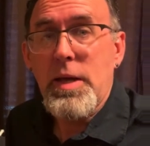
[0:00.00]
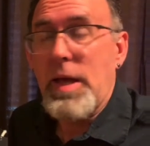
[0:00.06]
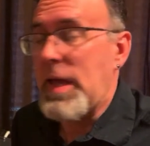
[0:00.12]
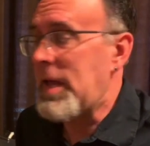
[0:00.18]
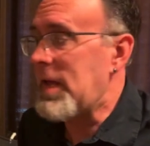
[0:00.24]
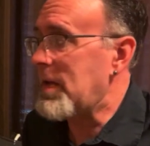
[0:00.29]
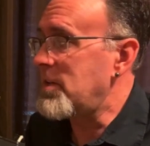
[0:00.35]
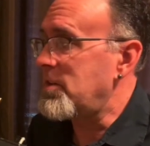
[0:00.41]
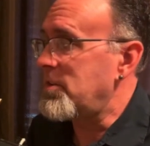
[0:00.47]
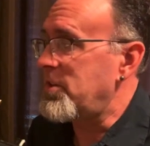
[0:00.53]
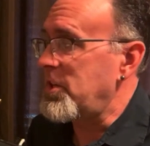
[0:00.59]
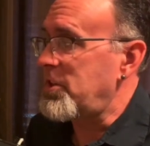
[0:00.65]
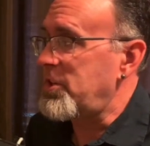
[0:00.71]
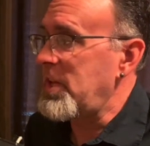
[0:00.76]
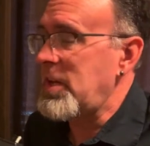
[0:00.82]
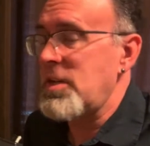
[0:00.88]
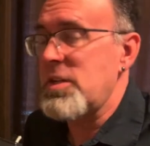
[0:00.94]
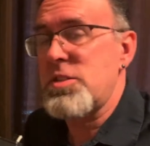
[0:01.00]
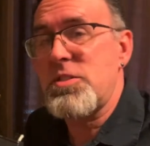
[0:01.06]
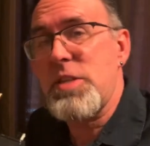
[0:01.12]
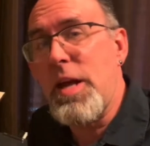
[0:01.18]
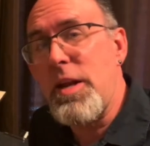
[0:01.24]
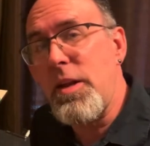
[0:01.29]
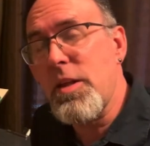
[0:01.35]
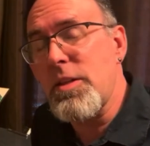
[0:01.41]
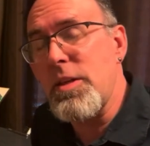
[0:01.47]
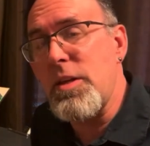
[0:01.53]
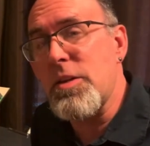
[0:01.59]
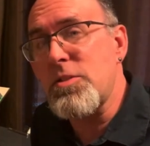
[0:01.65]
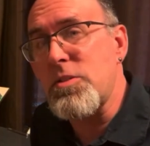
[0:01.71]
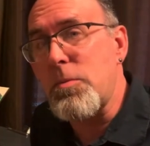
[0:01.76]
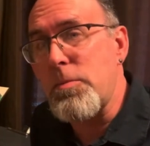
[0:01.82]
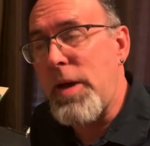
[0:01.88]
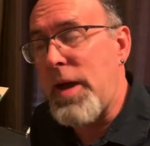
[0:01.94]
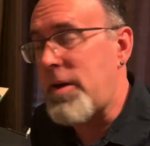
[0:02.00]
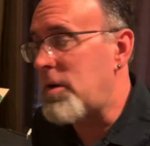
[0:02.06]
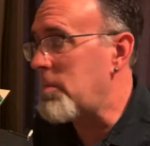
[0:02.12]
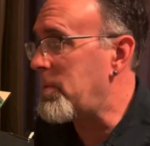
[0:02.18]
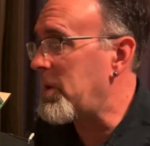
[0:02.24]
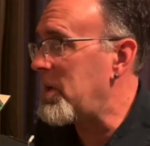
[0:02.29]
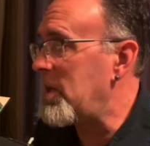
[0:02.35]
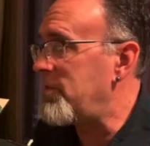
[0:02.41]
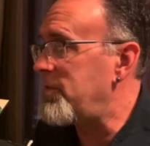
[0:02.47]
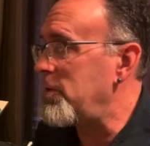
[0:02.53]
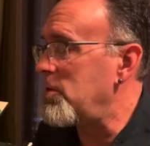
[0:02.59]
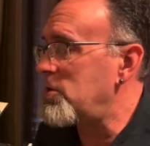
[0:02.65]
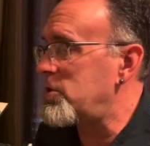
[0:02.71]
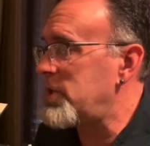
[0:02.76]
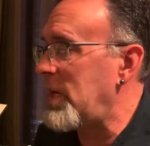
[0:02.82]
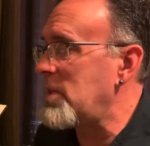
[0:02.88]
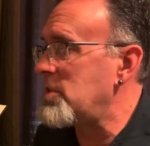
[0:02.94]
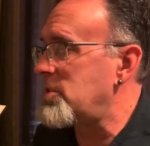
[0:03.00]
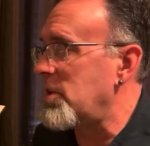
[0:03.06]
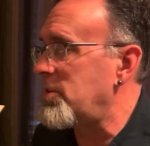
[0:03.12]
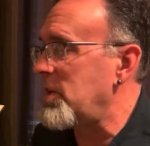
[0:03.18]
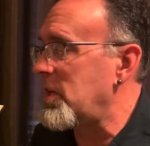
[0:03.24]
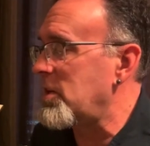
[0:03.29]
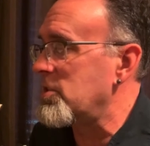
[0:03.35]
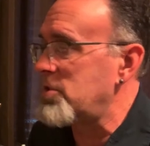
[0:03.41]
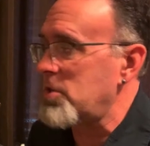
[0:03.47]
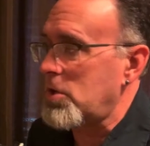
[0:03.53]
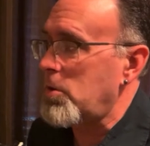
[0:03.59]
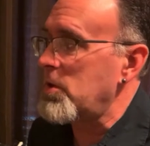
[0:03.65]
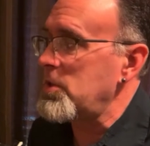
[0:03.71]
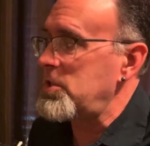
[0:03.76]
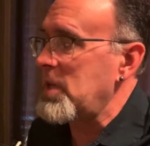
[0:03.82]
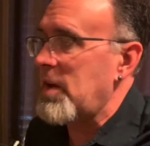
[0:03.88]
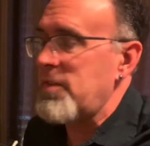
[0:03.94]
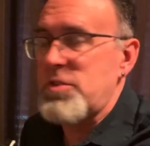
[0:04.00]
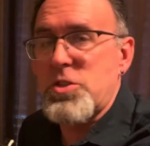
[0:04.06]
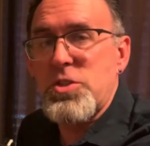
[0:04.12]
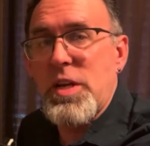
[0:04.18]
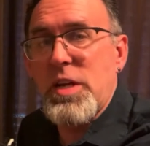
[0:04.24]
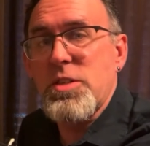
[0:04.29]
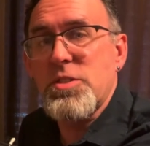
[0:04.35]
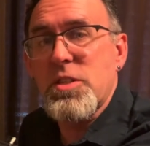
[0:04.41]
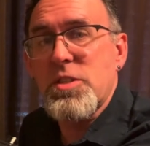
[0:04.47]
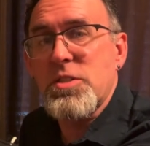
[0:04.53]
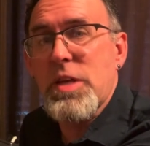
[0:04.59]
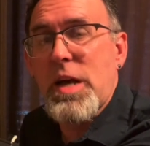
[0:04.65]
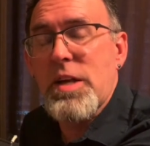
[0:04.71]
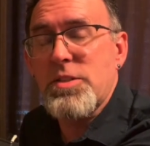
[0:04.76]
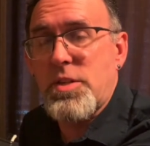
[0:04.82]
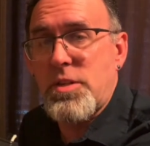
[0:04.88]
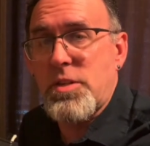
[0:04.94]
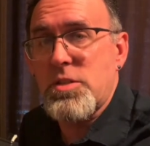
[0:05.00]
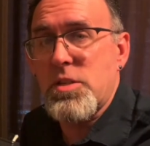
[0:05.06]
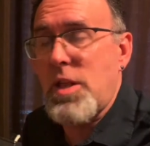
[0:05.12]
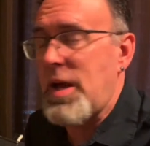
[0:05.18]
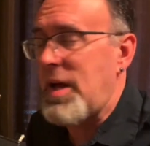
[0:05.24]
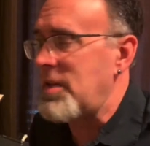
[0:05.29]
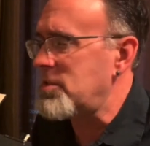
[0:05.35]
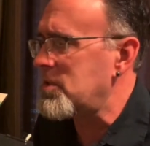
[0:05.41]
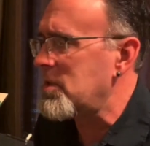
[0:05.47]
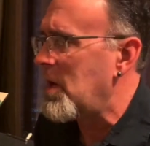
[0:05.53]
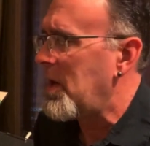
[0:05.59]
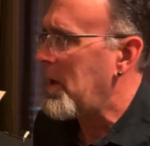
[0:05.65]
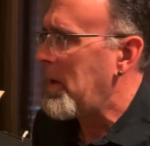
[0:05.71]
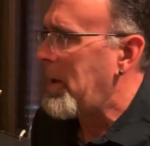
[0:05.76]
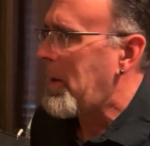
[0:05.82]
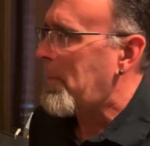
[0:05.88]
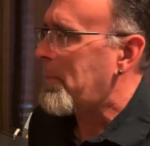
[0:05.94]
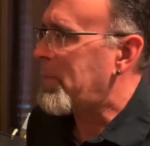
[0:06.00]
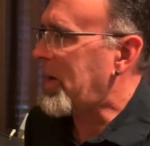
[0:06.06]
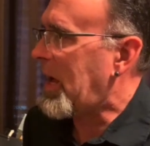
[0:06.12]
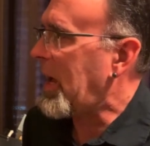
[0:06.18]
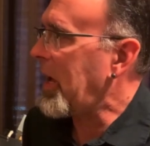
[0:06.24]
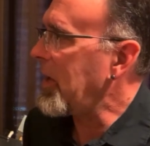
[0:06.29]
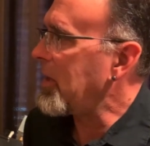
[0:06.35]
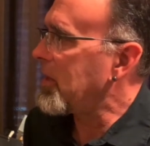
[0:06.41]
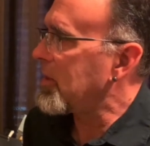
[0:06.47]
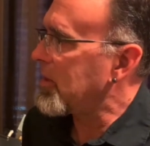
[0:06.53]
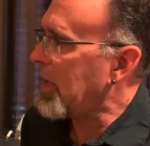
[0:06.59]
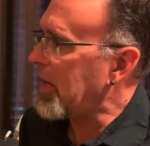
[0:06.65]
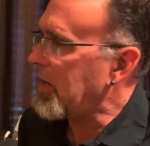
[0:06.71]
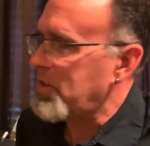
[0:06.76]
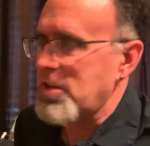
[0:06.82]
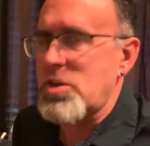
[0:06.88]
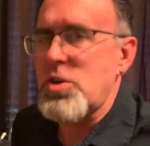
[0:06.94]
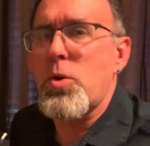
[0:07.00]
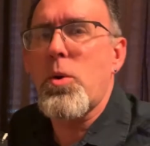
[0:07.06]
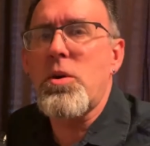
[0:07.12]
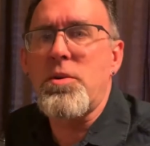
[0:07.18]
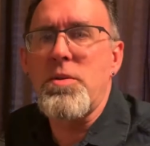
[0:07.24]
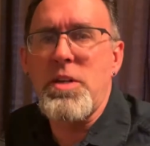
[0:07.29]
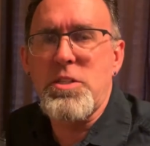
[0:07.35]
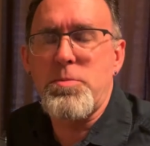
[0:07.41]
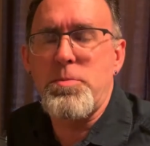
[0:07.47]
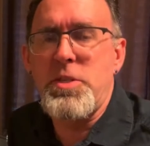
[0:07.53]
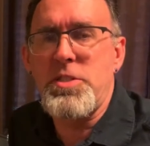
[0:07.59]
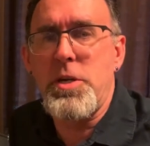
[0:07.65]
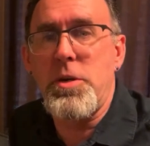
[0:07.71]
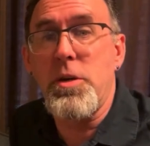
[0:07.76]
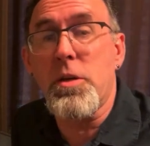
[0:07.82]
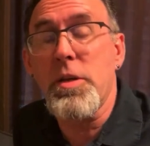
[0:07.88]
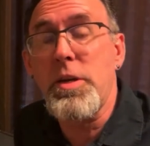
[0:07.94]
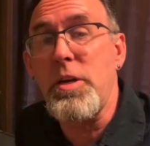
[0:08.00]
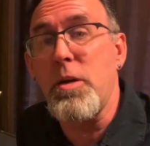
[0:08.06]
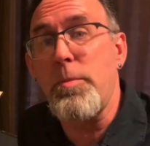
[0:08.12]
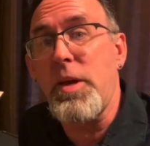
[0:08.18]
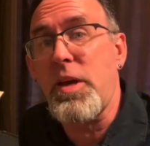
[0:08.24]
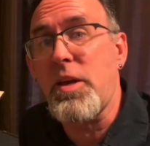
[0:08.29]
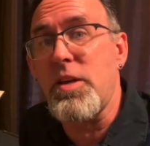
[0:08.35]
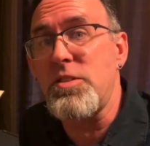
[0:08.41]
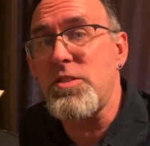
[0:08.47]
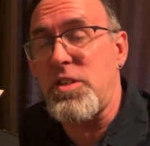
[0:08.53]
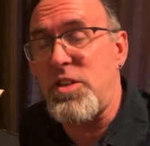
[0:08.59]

And the thickness technically doesn't matter, but if you change the thickness, of course you'll have to change the size of the slots. But I like the quarter inch material here because